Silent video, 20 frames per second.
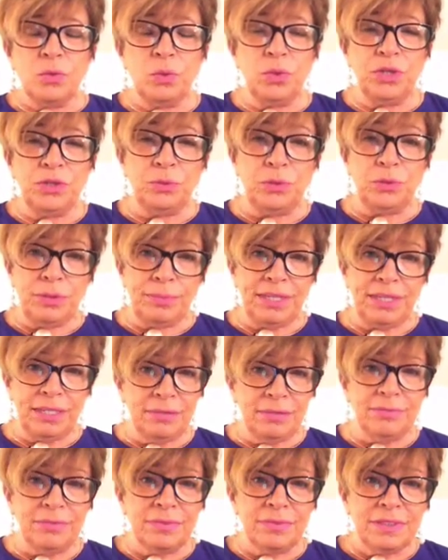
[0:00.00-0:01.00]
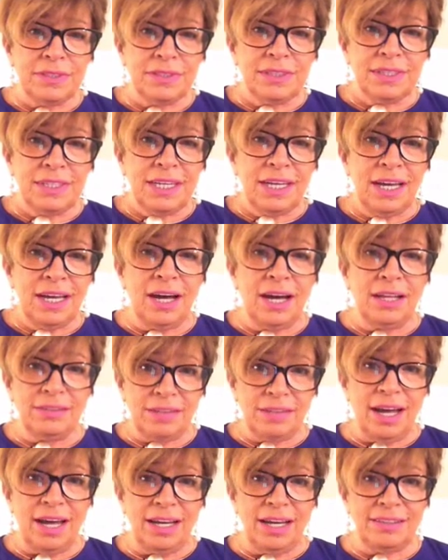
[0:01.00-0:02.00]
with women, a
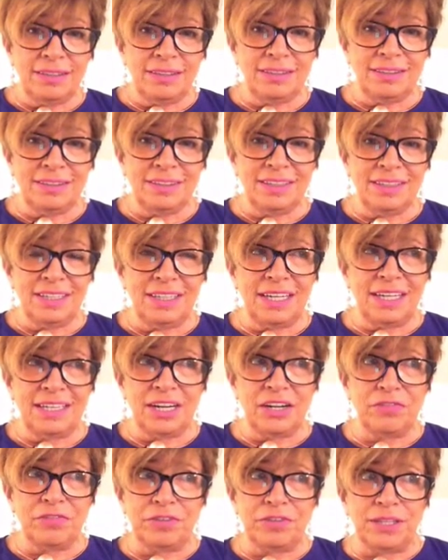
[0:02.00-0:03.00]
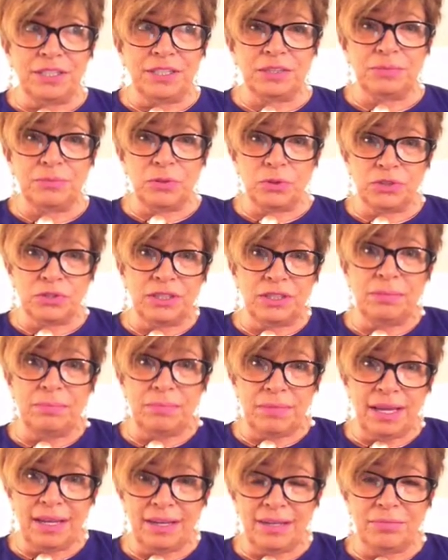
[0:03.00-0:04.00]
lot, and, and I don't find this mostly in
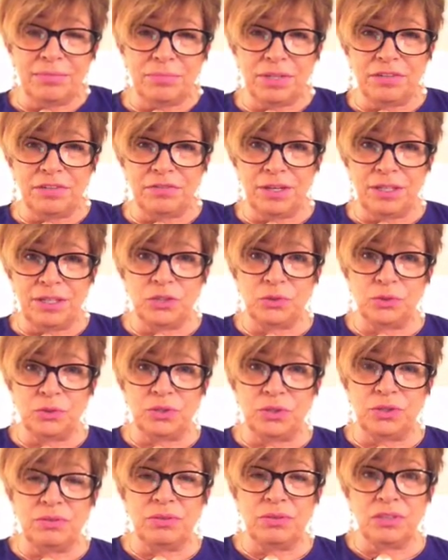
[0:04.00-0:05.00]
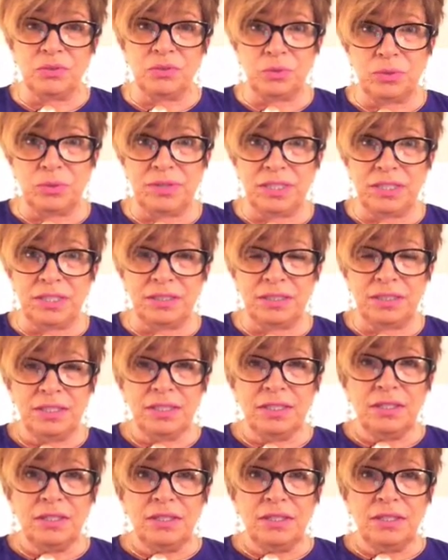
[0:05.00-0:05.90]
men, but I find this with us women